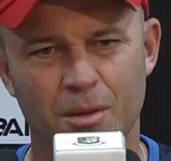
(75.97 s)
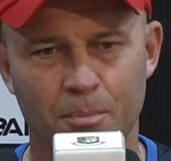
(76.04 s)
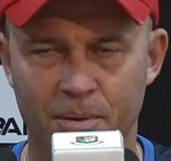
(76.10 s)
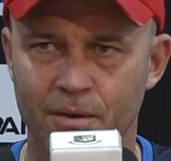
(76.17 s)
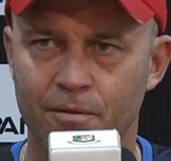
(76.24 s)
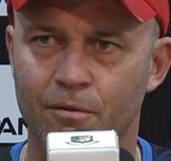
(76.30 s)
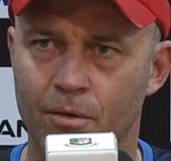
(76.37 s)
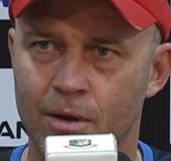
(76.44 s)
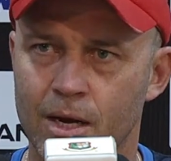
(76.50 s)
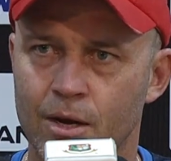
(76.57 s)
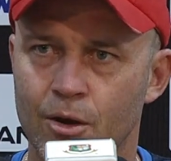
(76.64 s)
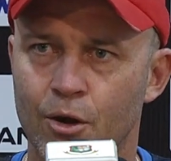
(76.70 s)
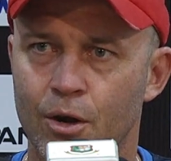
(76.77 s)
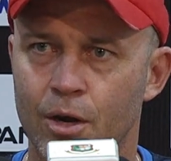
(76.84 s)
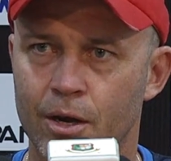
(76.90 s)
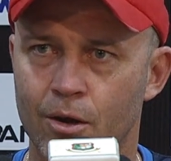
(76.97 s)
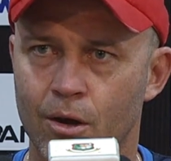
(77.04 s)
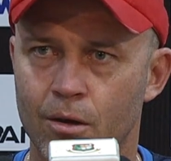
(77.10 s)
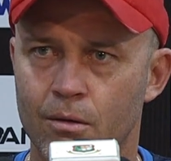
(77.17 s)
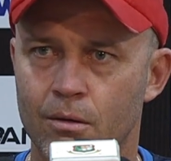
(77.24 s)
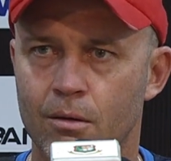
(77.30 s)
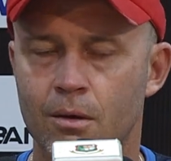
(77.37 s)
a bit of green early
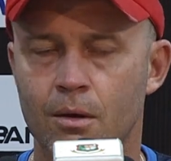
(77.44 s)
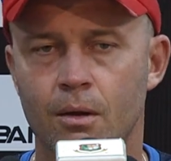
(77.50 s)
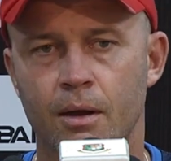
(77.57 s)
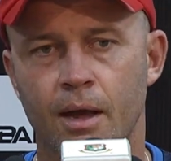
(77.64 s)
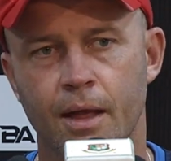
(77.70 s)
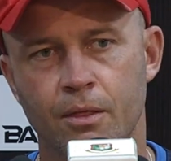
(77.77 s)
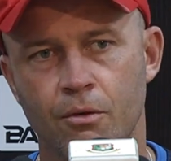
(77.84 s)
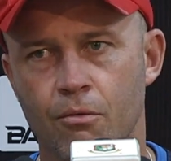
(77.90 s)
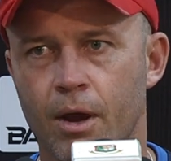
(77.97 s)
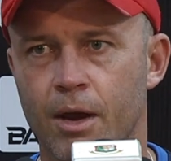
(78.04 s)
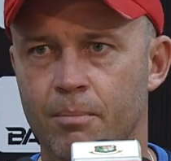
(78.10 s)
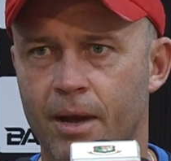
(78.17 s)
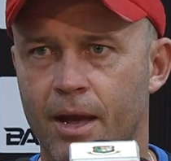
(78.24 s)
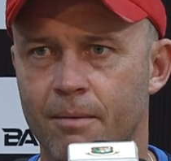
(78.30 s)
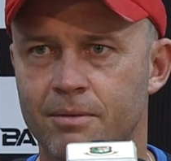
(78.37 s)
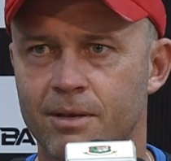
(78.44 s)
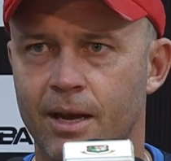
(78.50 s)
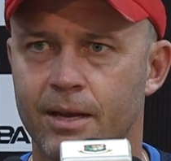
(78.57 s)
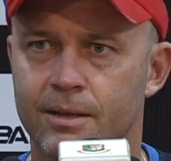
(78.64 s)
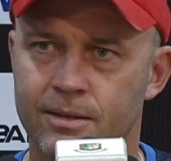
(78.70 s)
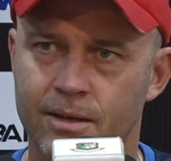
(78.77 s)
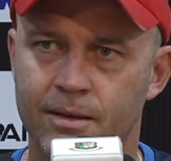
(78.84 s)
on and the rain perhaps
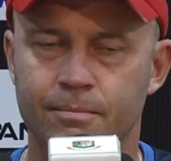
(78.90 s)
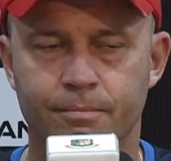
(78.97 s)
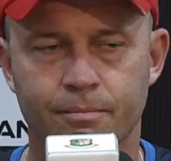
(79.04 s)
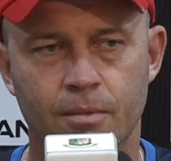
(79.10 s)
later.